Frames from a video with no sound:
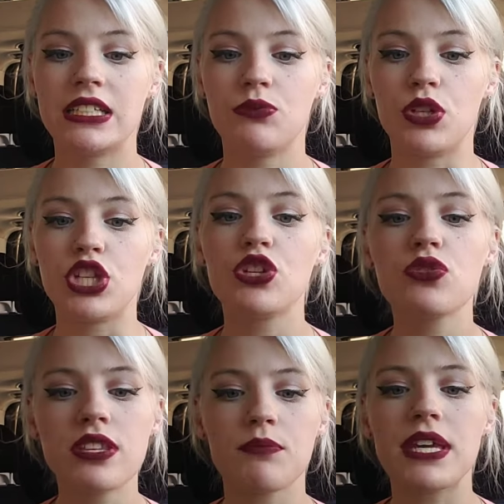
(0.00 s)
we
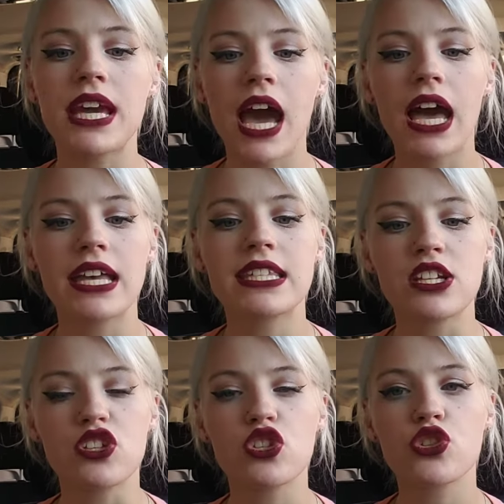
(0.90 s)
use it because
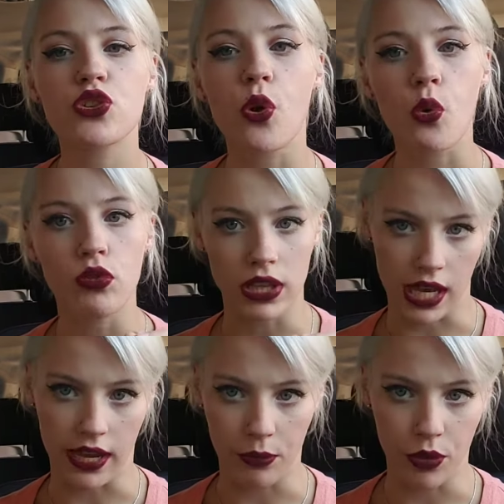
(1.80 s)
it is so
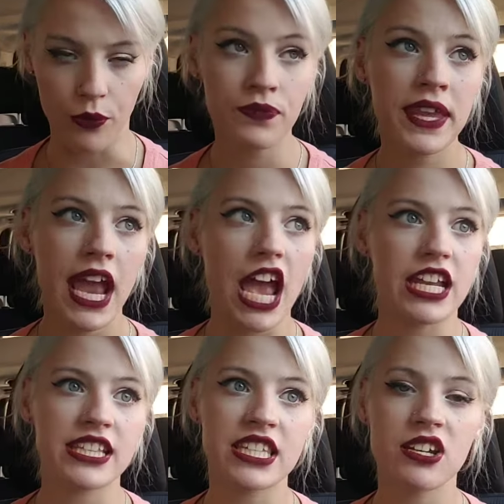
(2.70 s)
reliable.
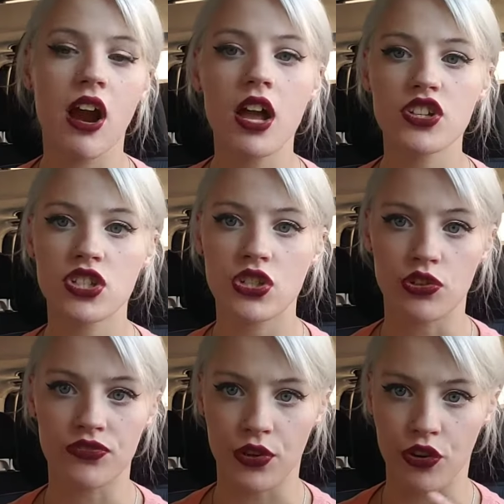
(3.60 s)
And it's not just
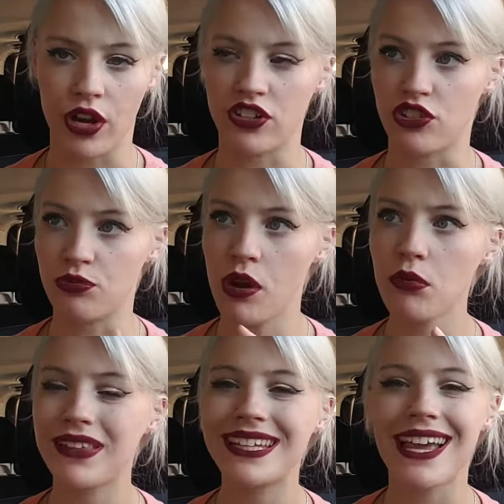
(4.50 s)
used for corrections.
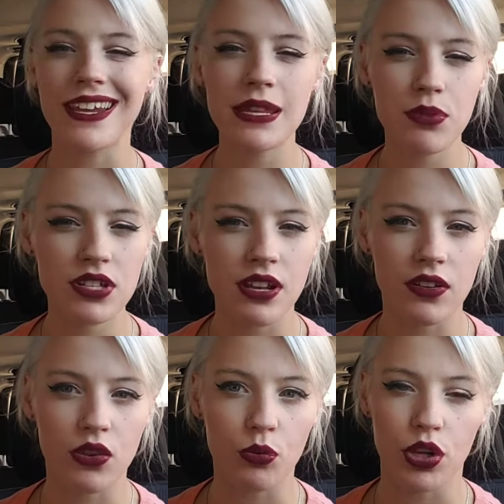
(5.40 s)
Probably 90%
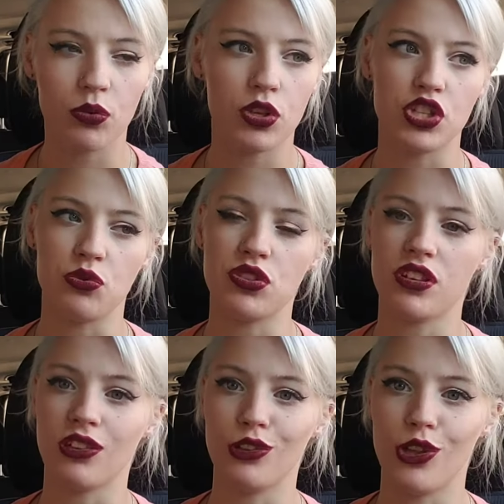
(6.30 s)
of the work we do is
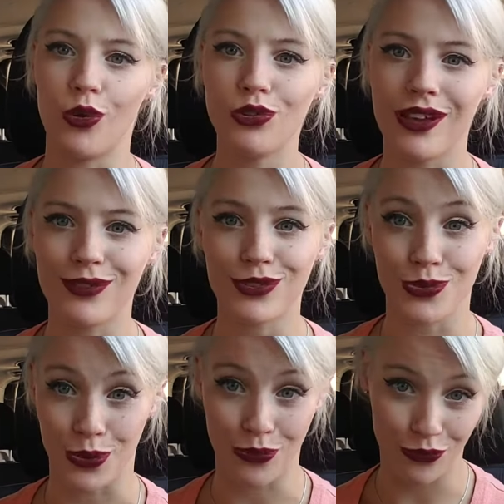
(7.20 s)
on low levels
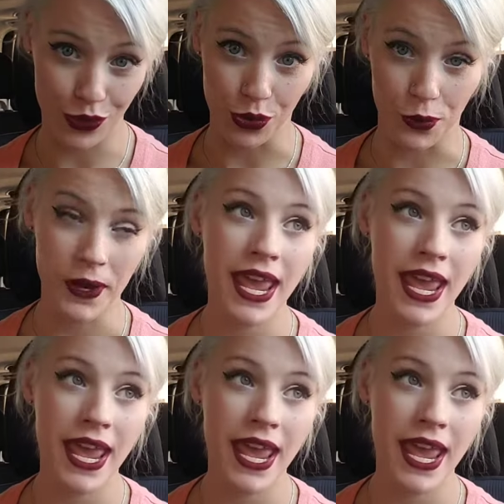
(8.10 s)
with food.